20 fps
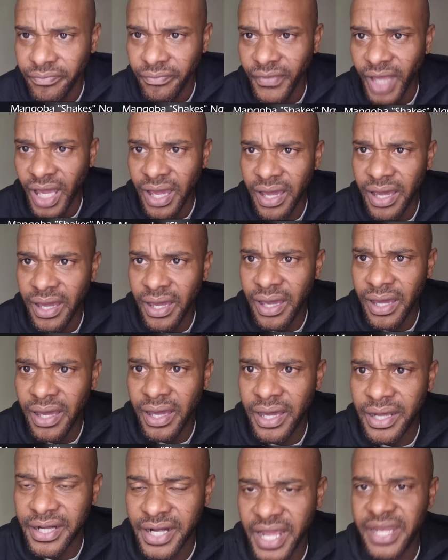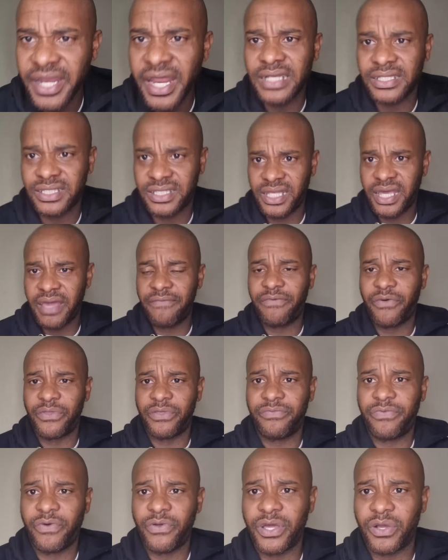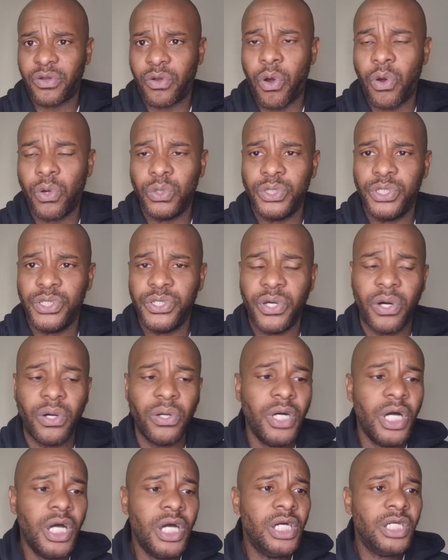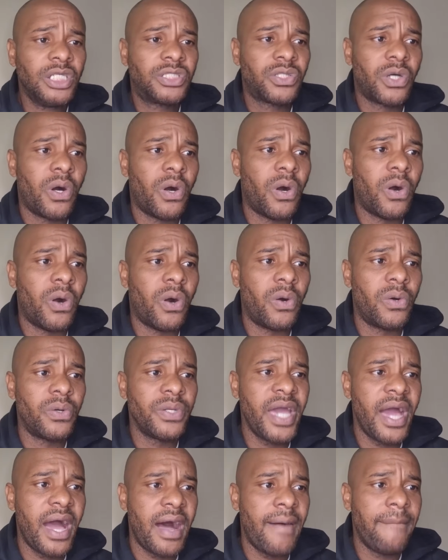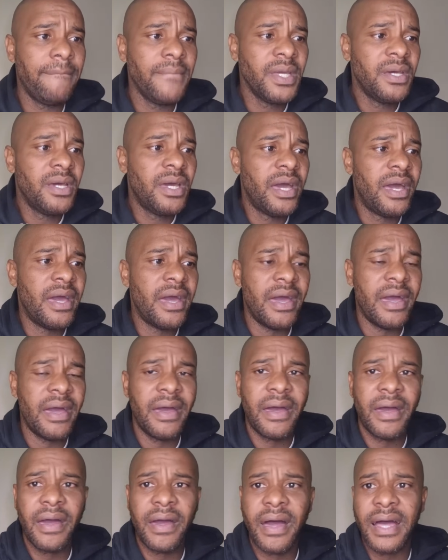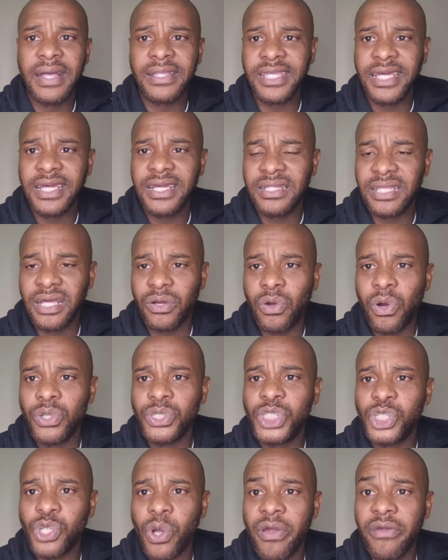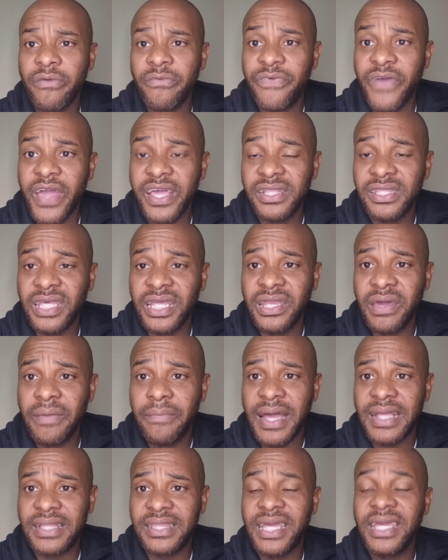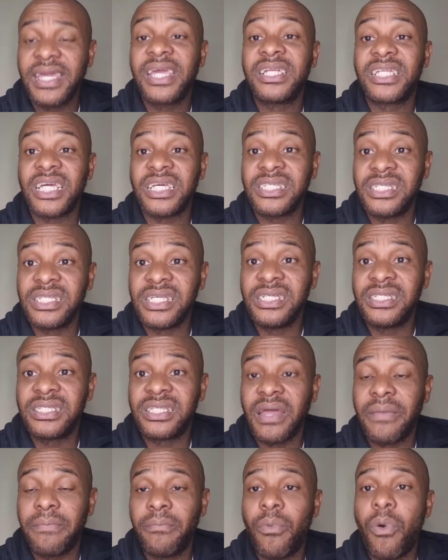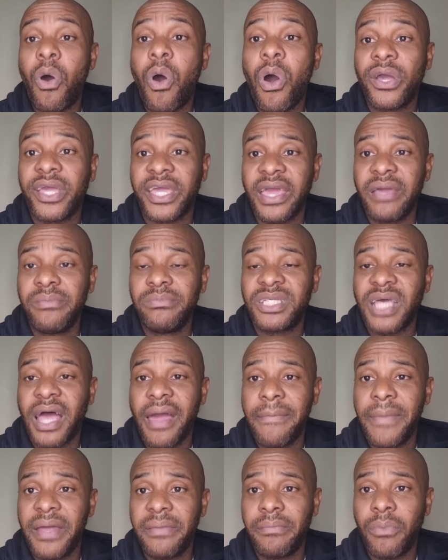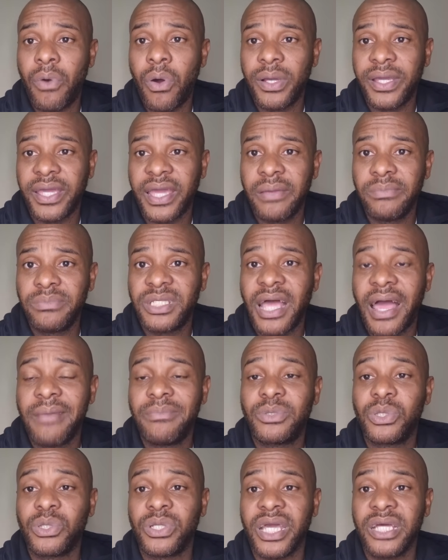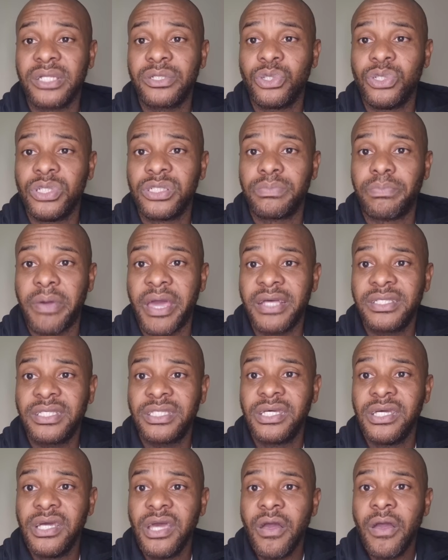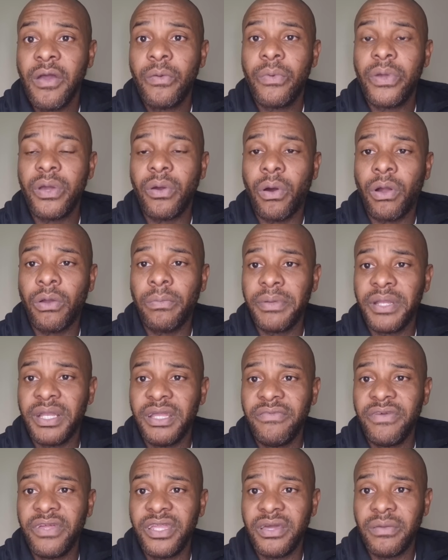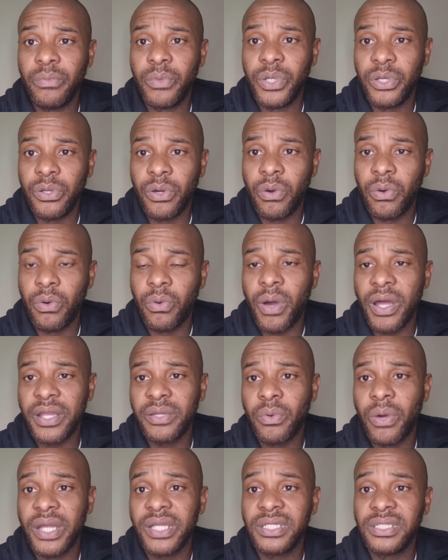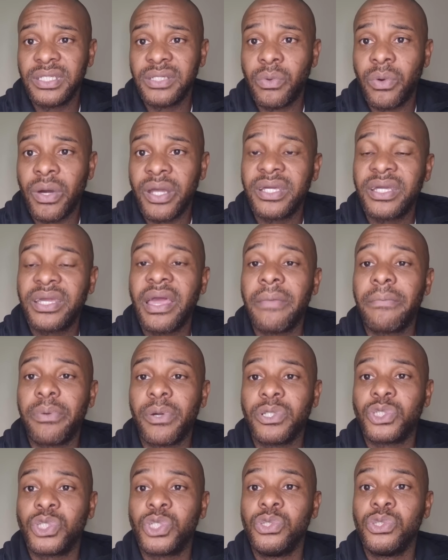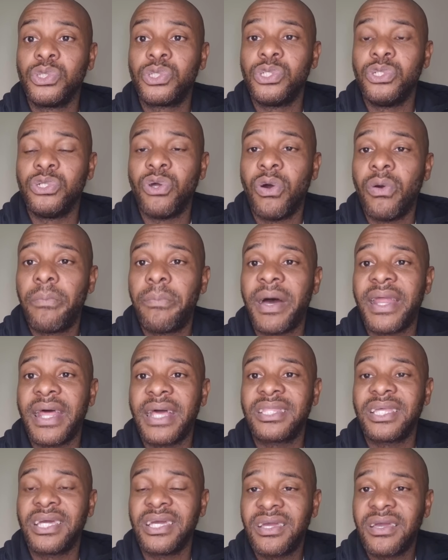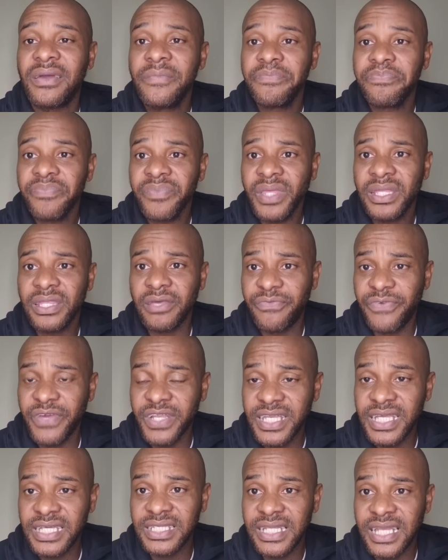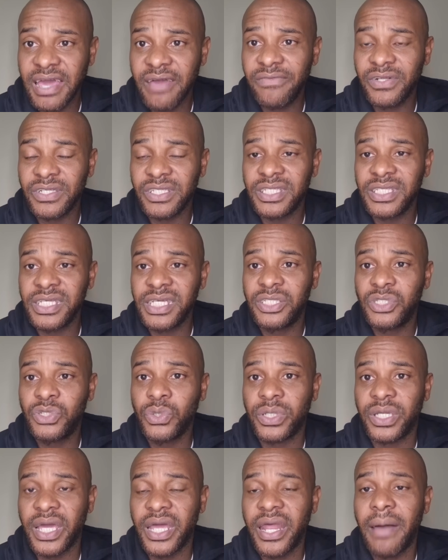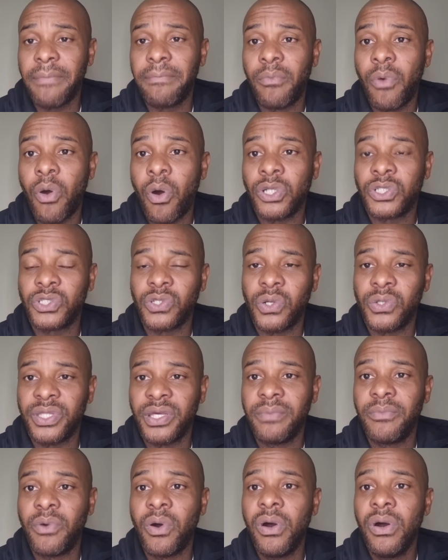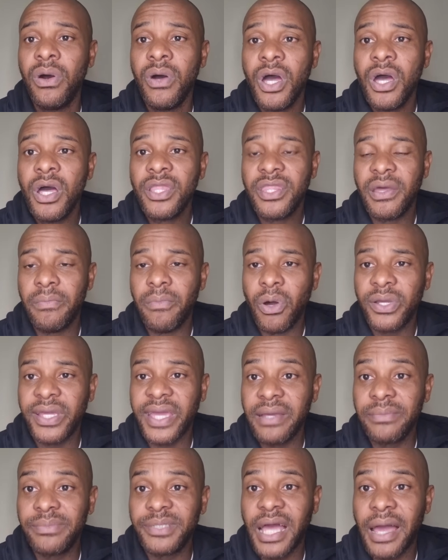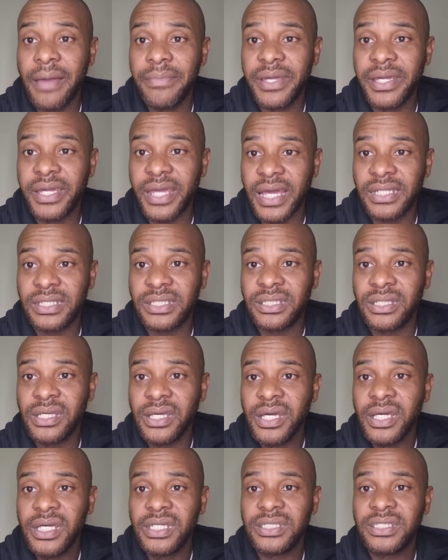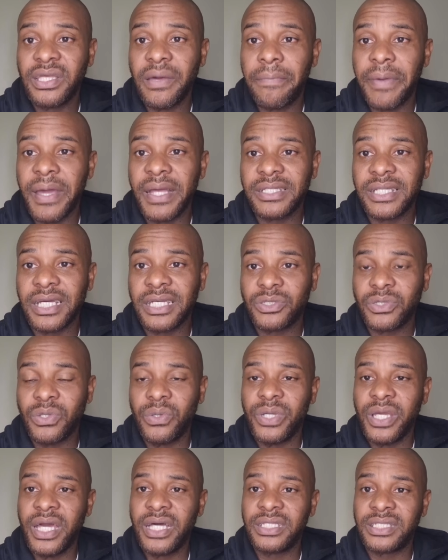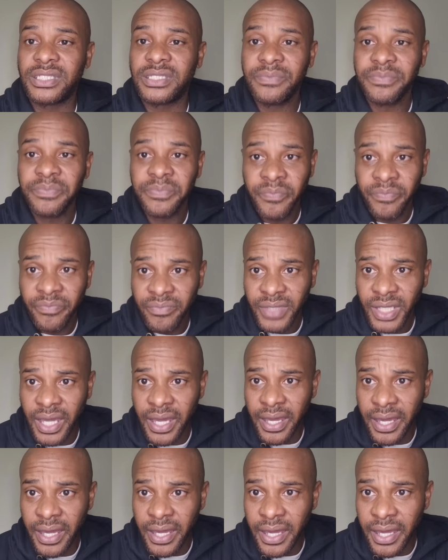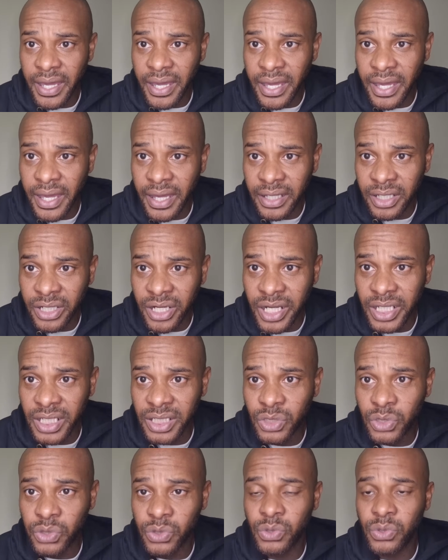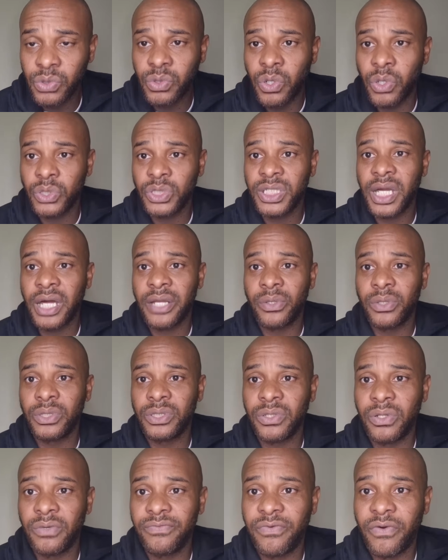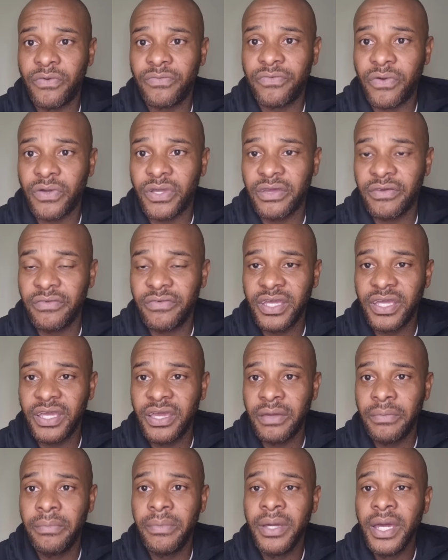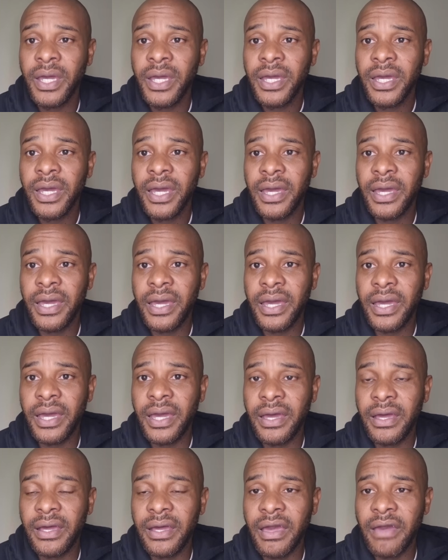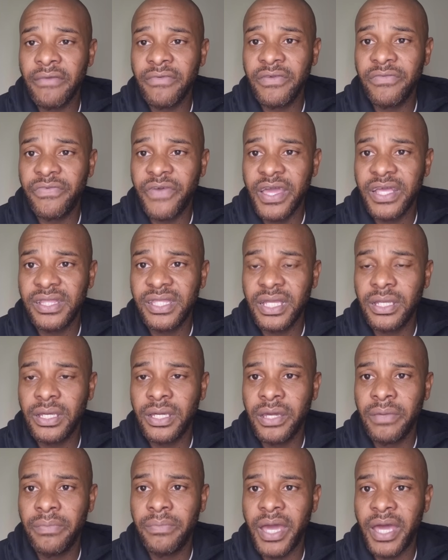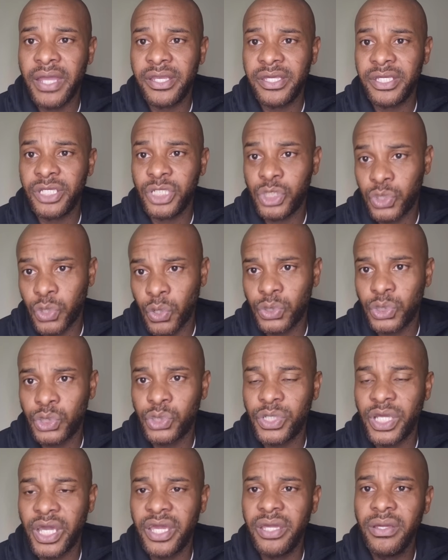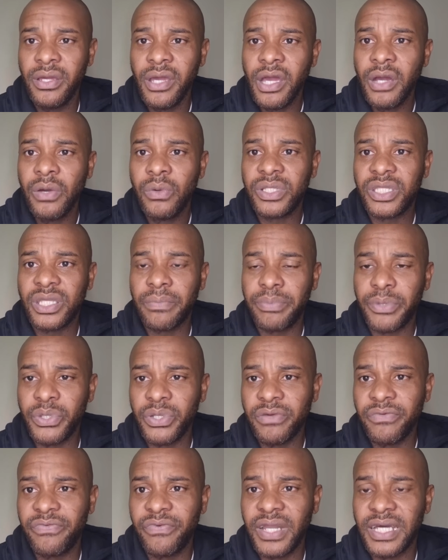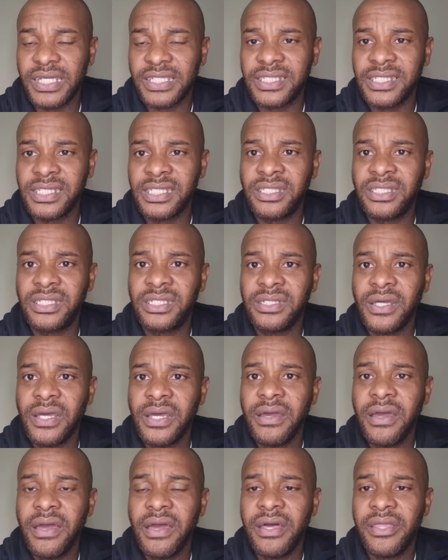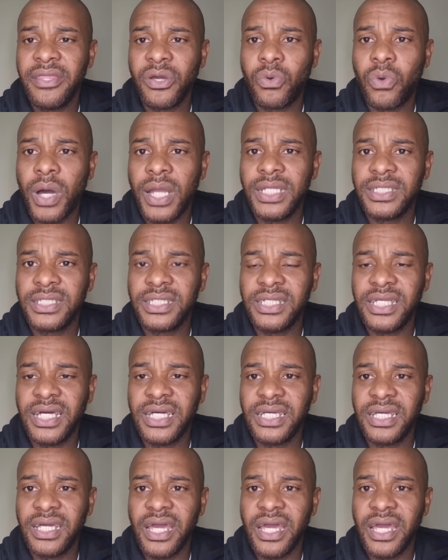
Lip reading: Reyners there for the goal. So yeah. I think the coach showing faith in him. I think he just needs that more game time to get to his best. We all believe in him. We know what he can produce, But I think the fitness levels need to get up more. So the more game time he gets, is the better. So yes, credit to Coach Cardoso for giving him, having faith in him, and he showed today with a beautiful assist the quality that he